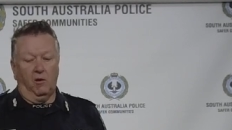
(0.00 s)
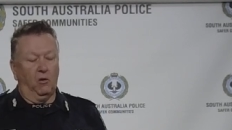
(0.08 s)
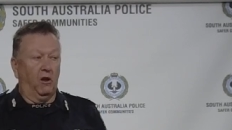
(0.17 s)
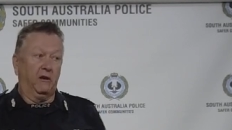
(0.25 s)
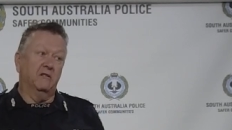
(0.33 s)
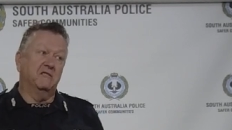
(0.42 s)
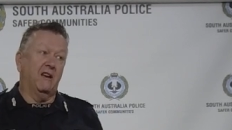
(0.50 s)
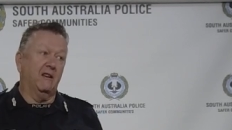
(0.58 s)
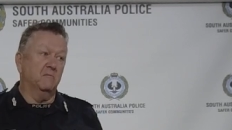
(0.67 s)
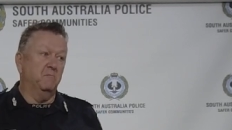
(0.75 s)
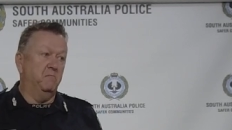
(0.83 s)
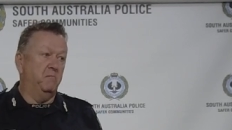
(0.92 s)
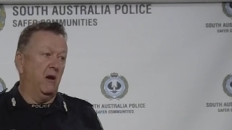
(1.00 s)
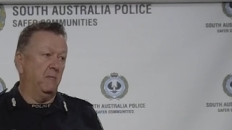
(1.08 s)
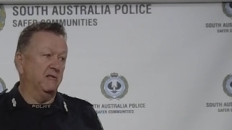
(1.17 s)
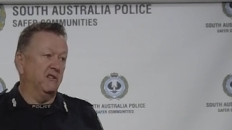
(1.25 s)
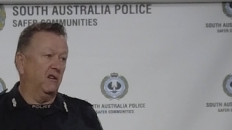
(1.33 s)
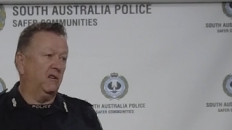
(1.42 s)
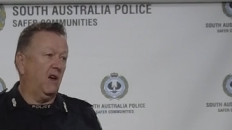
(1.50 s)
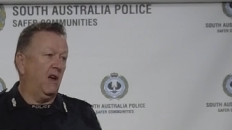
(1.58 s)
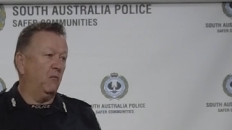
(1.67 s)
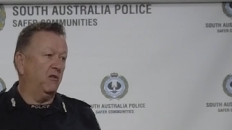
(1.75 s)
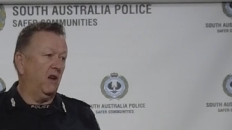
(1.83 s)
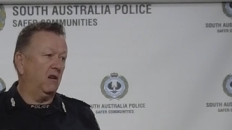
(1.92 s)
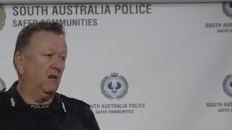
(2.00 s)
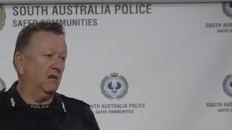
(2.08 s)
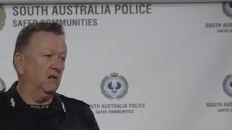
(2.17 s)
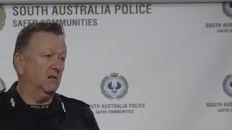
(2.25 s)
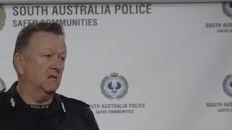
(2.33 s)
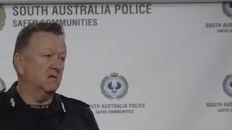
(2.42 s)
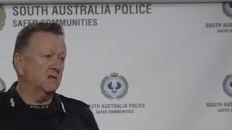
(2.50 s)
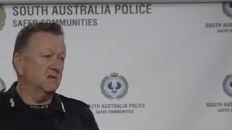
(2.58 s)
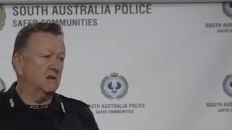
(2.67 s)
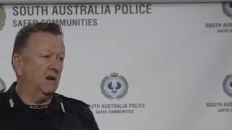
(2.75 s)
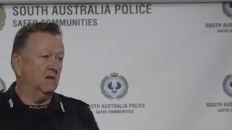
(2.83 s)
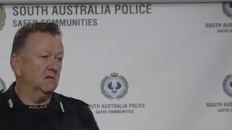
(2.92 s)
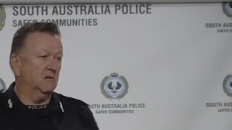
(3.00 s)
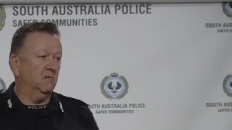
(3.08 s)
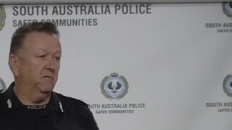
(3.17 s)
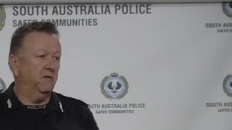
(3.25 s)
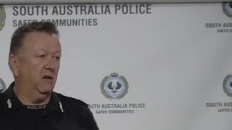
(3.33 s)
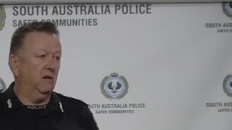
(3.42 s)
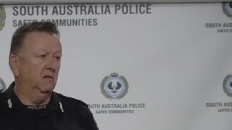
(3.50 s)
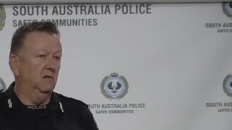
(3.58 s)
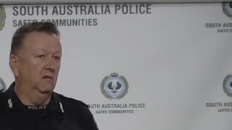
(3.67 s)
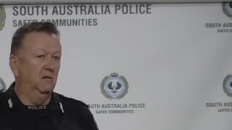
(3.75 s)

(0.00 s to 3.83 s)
All I can say is baby's okay without going into details of